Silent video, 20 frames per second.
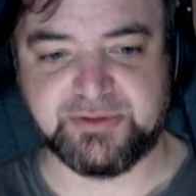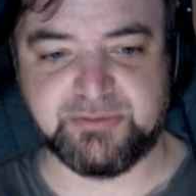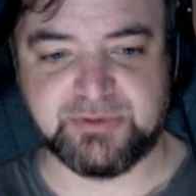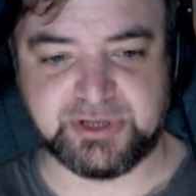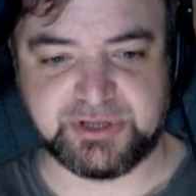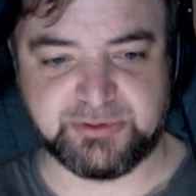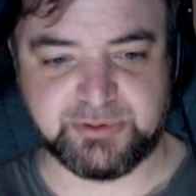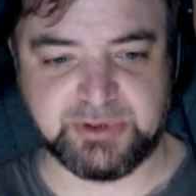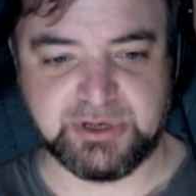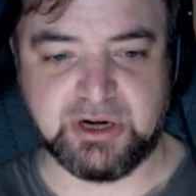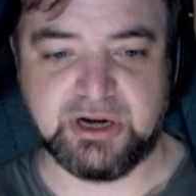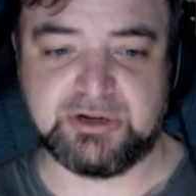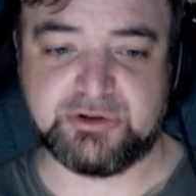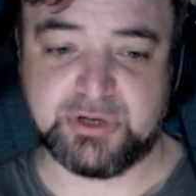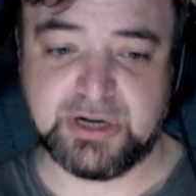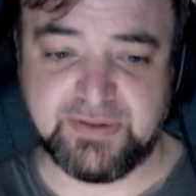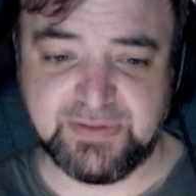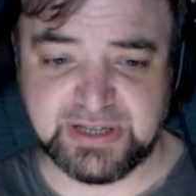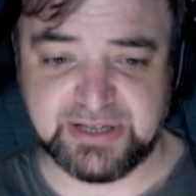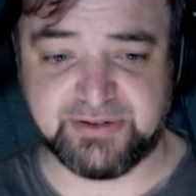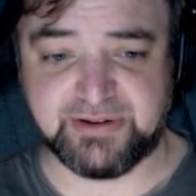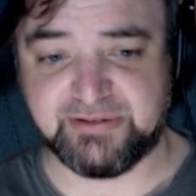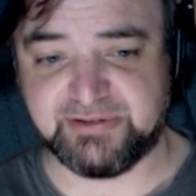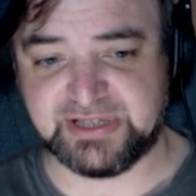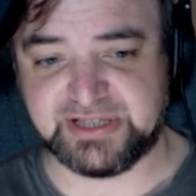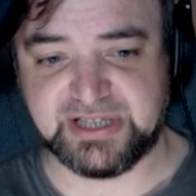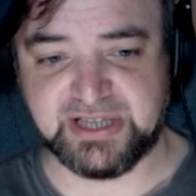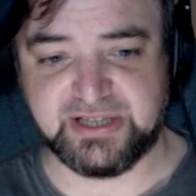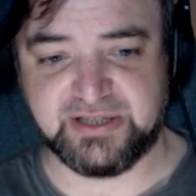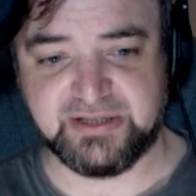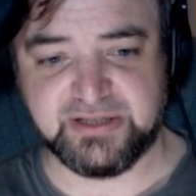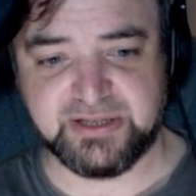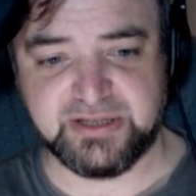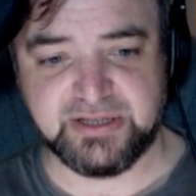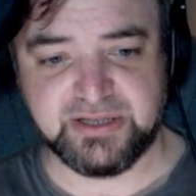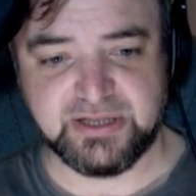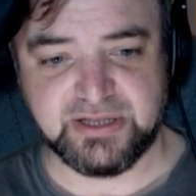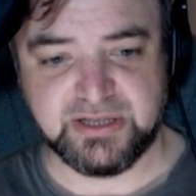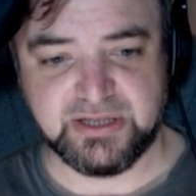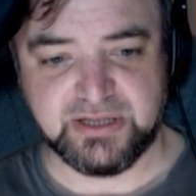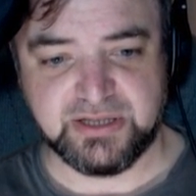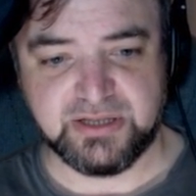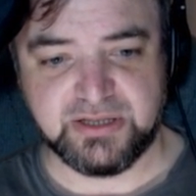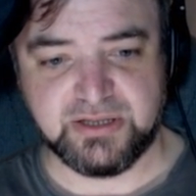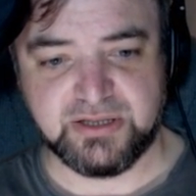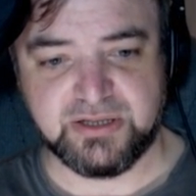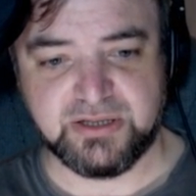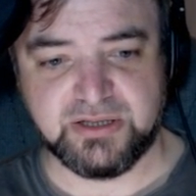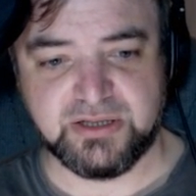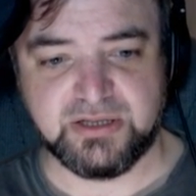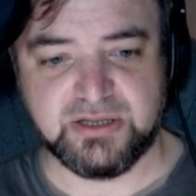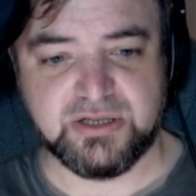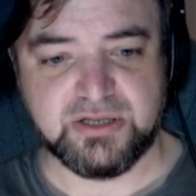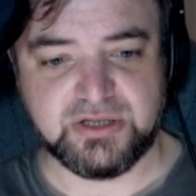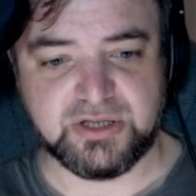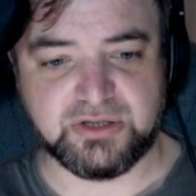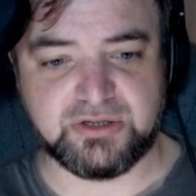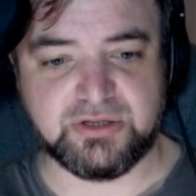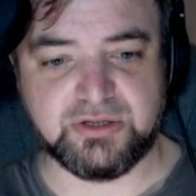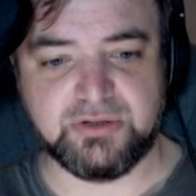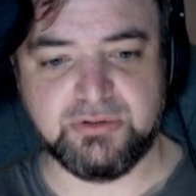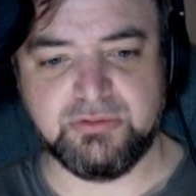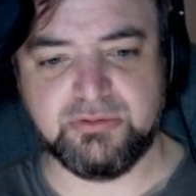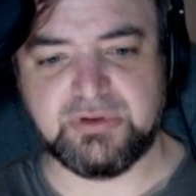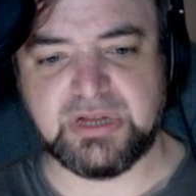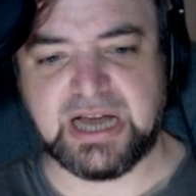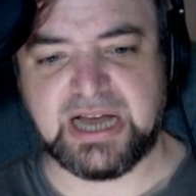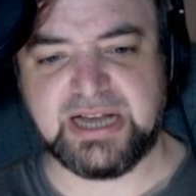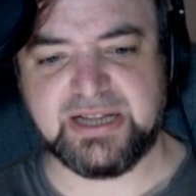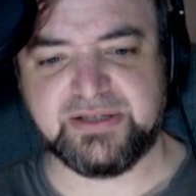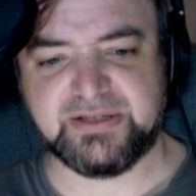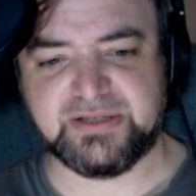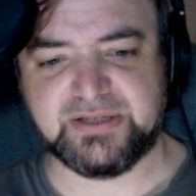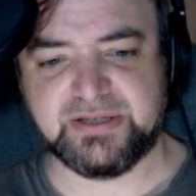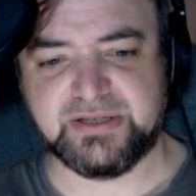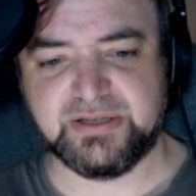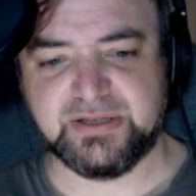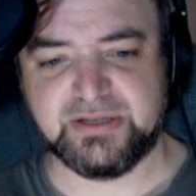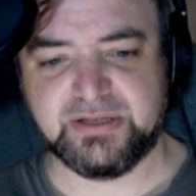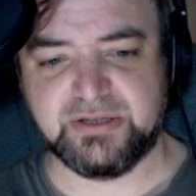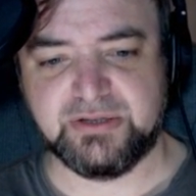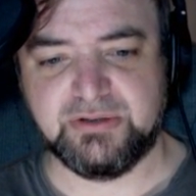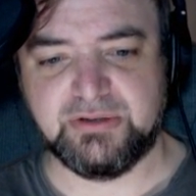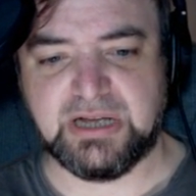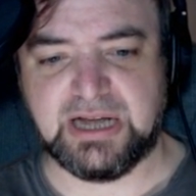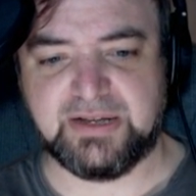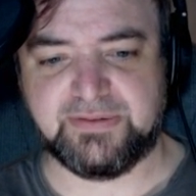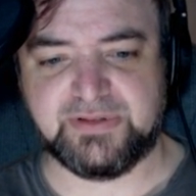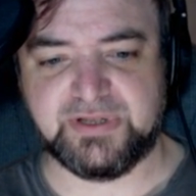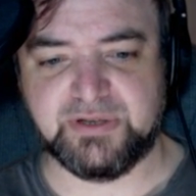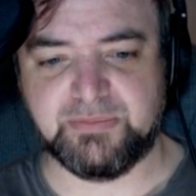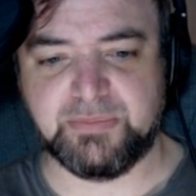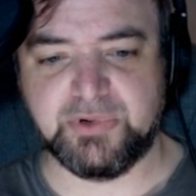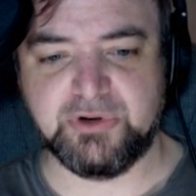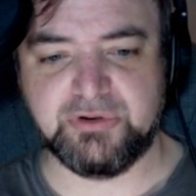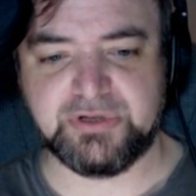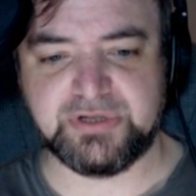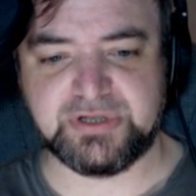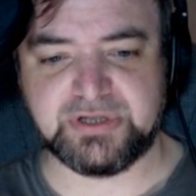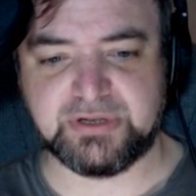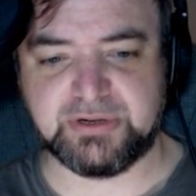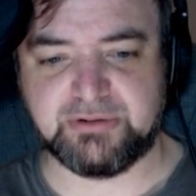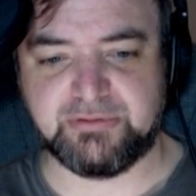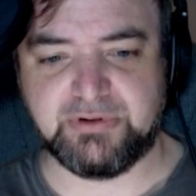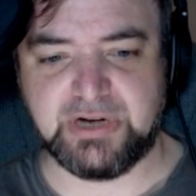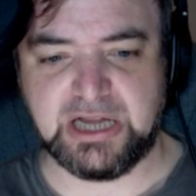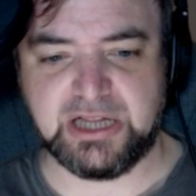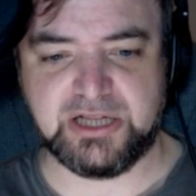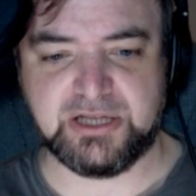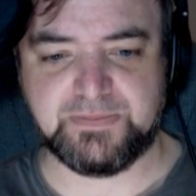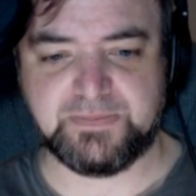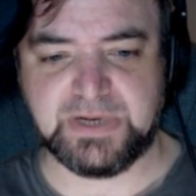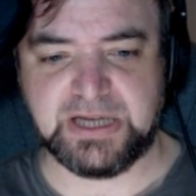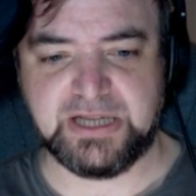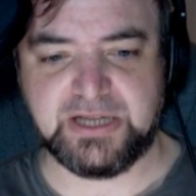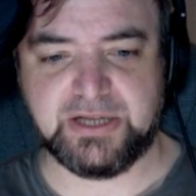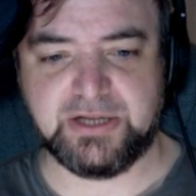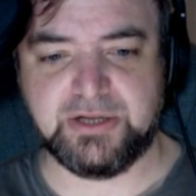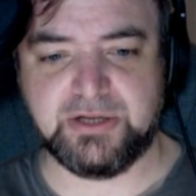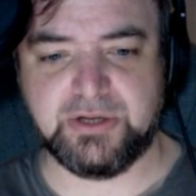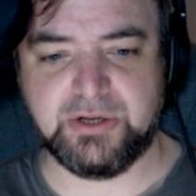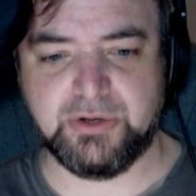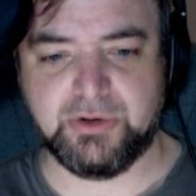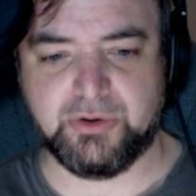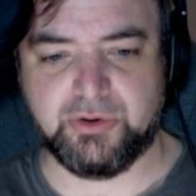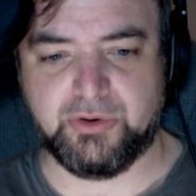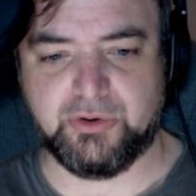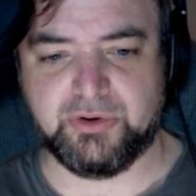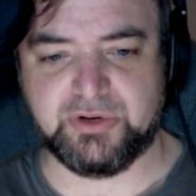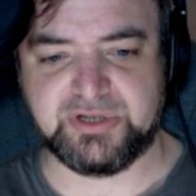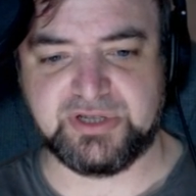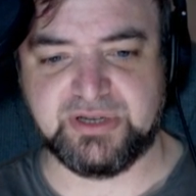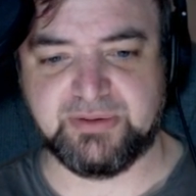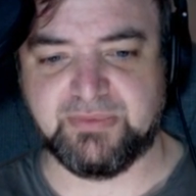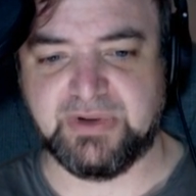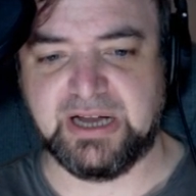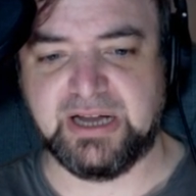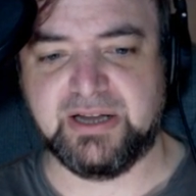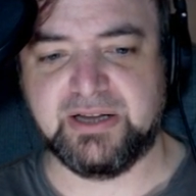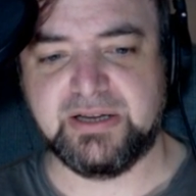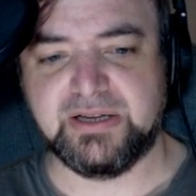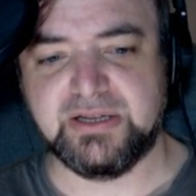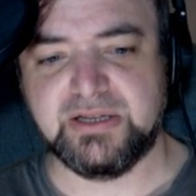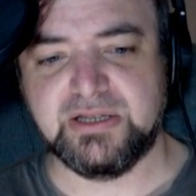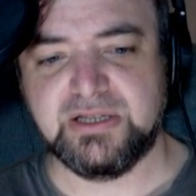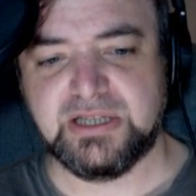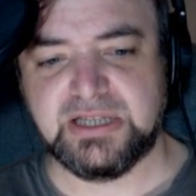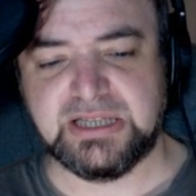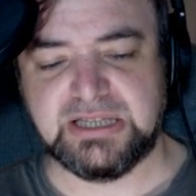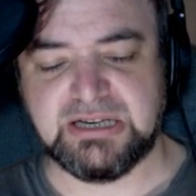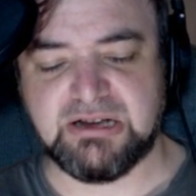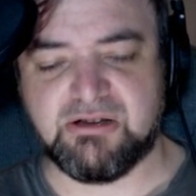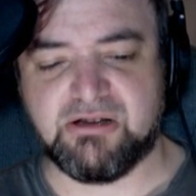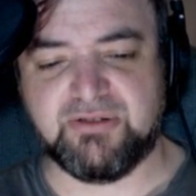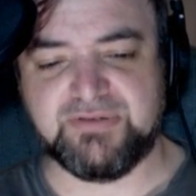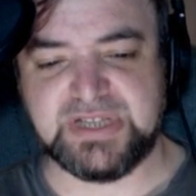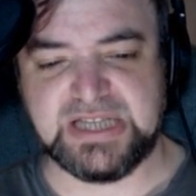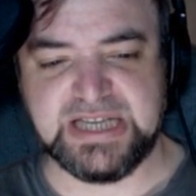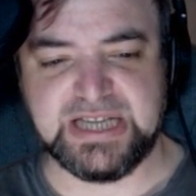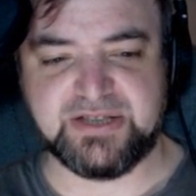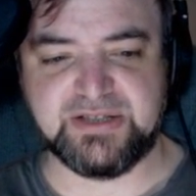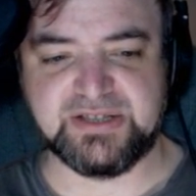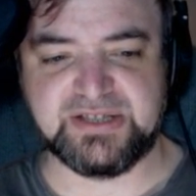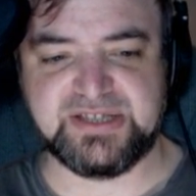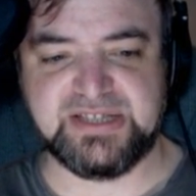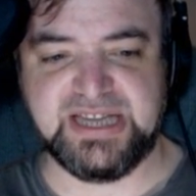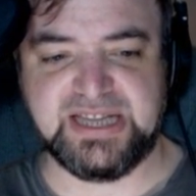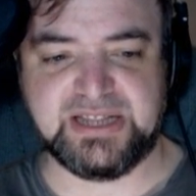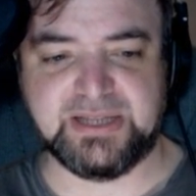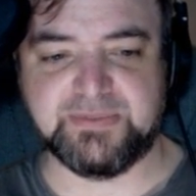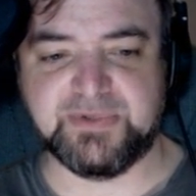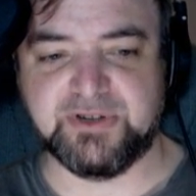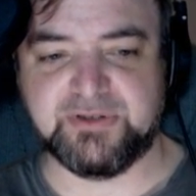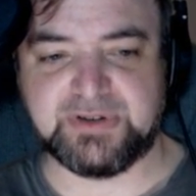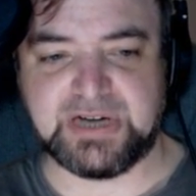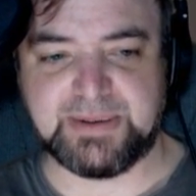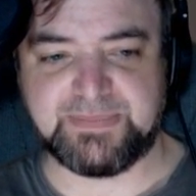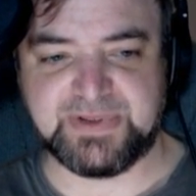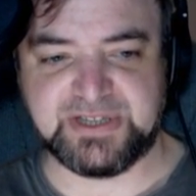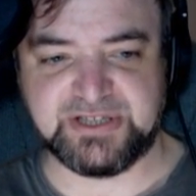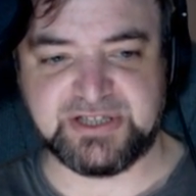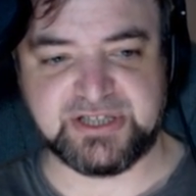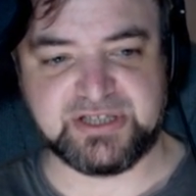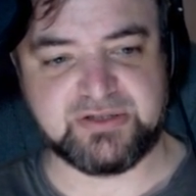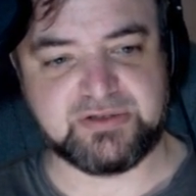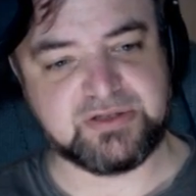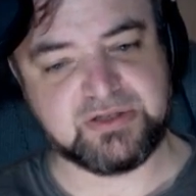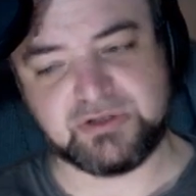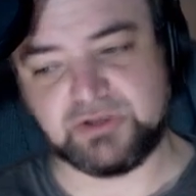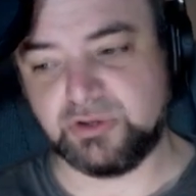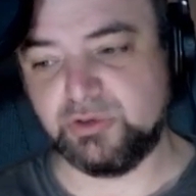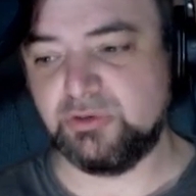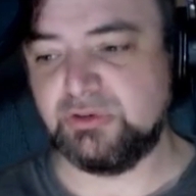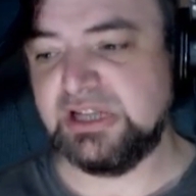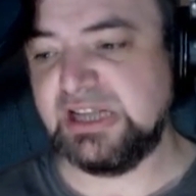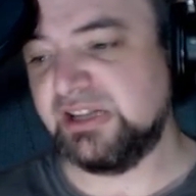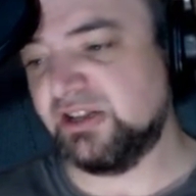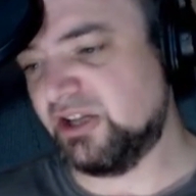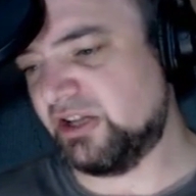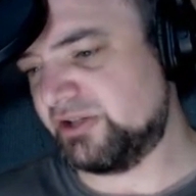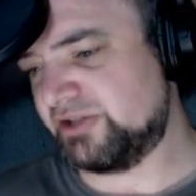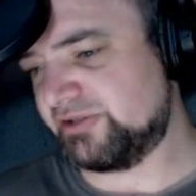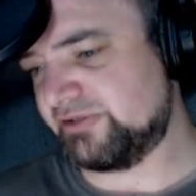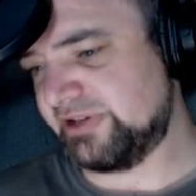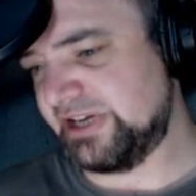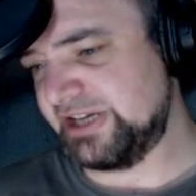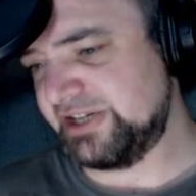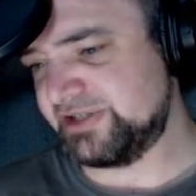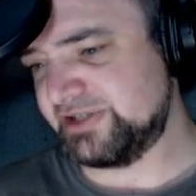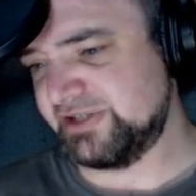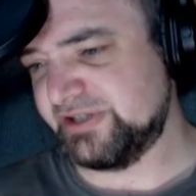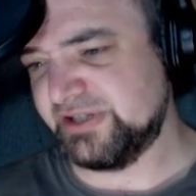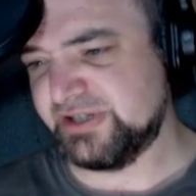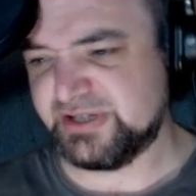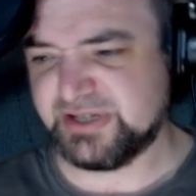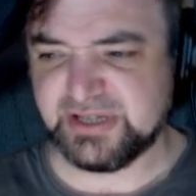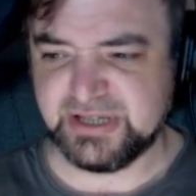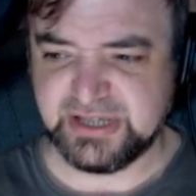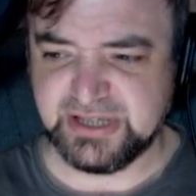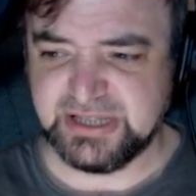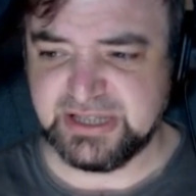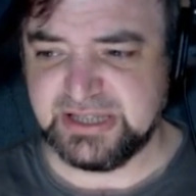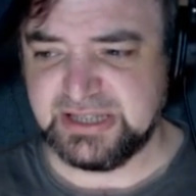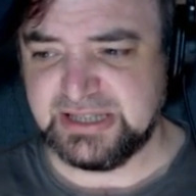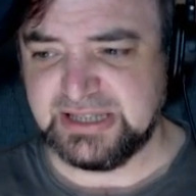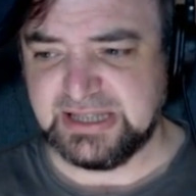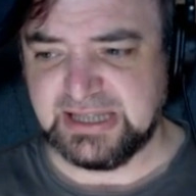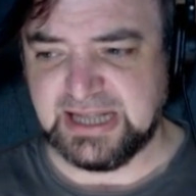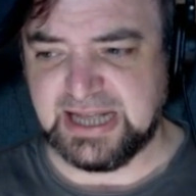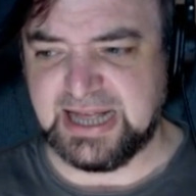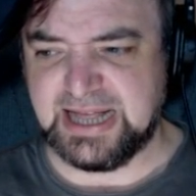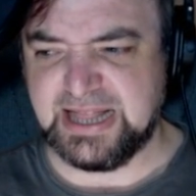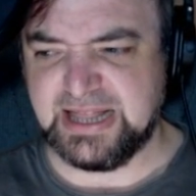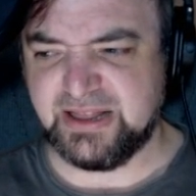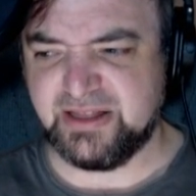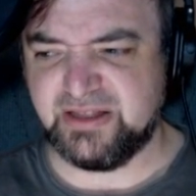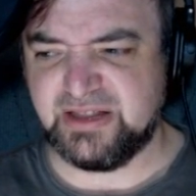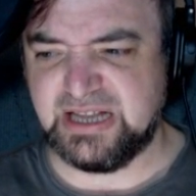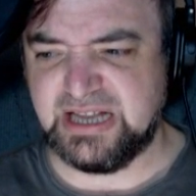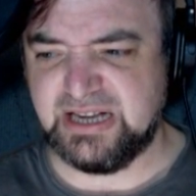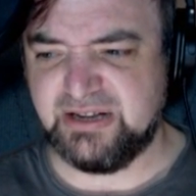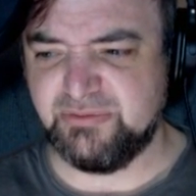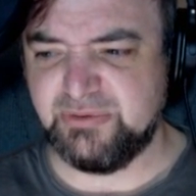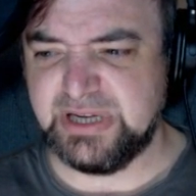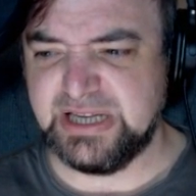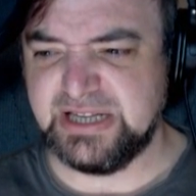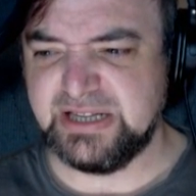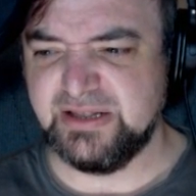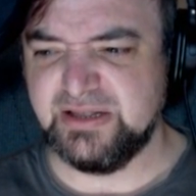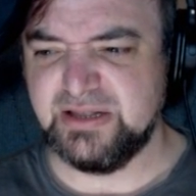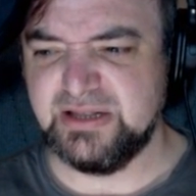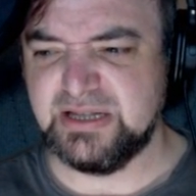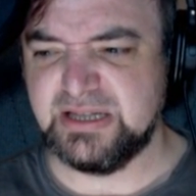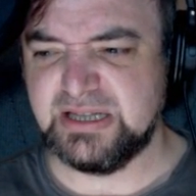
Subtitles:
which we're traveling around the sun. So to do that, you have to boost right by here somewhere. Now, obviously, you can set the maneuver up and just do little alterations, and then we can